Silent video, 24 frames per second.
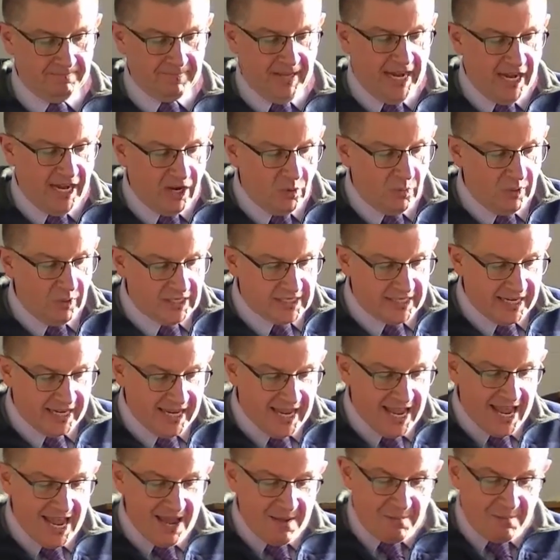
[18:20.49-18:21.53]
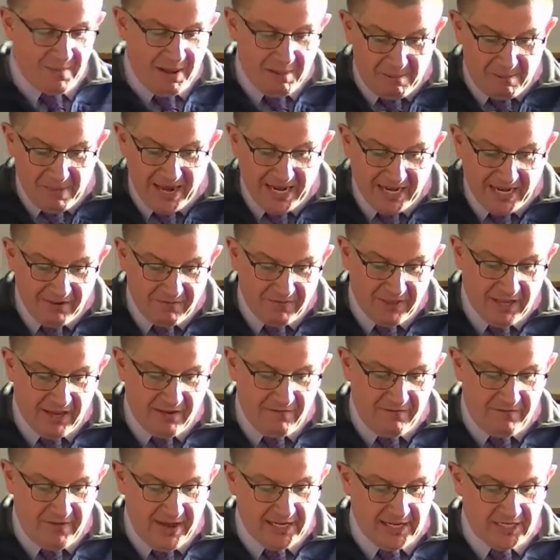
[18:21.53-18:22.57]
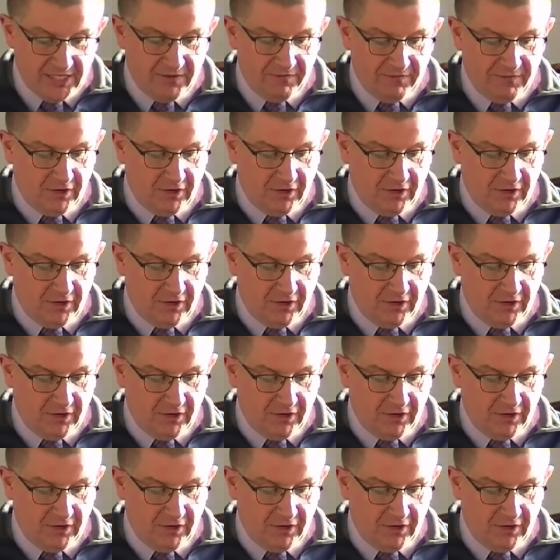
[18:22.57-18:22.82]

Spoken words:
Here we see many of the events